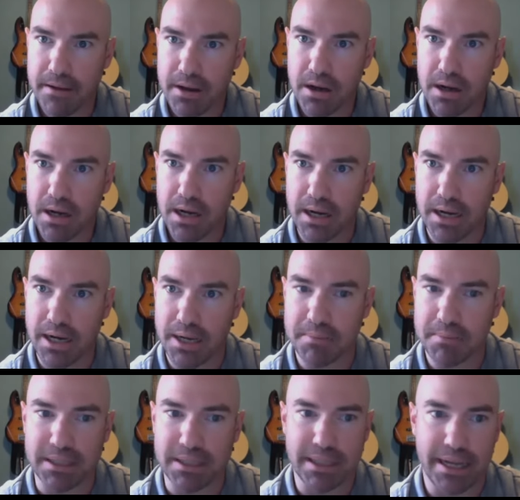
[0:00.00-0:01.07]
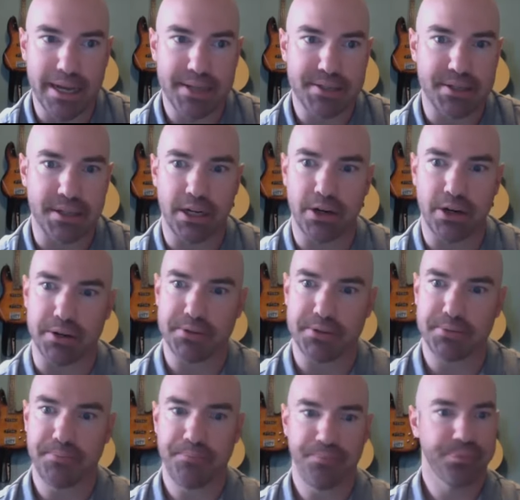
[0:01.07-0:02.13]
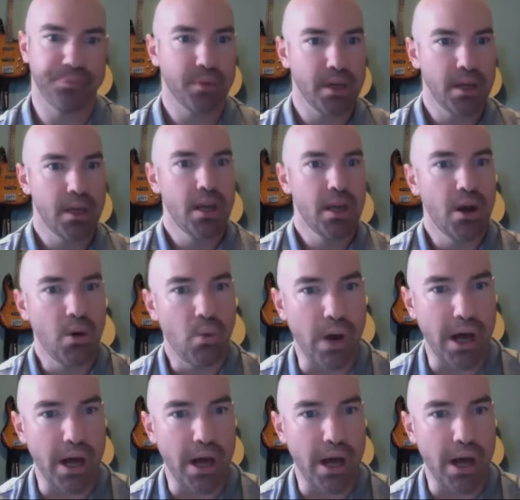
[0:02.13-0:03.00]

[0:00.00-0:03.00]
I'm glad to hear it. Well,